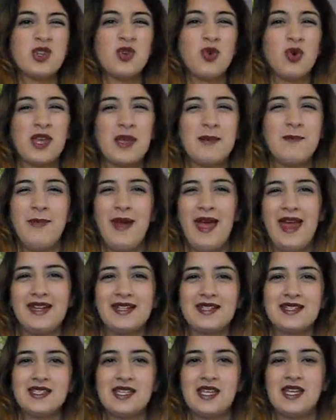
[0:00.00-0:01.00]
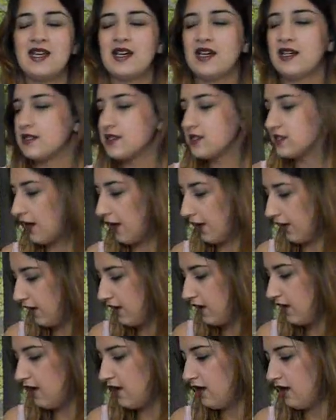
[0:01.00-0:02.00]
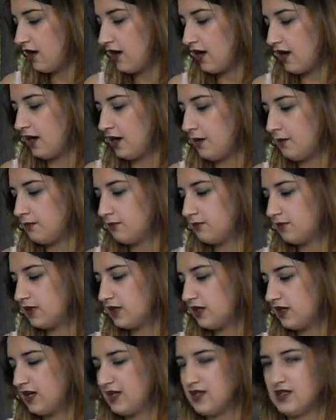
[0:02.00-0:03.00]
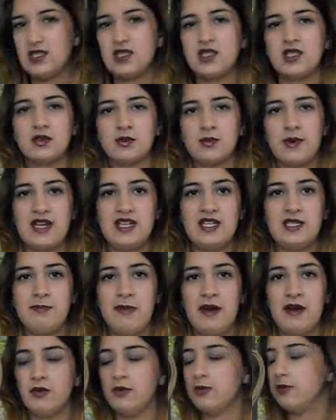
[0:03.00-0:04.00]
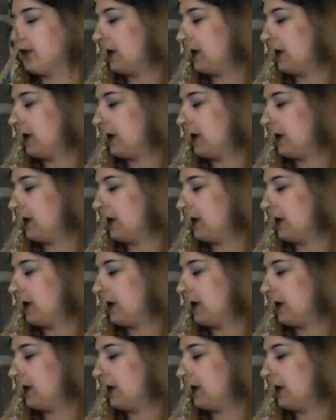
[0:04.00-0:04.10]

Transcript: We're talking pence here, so and this is a waist belt,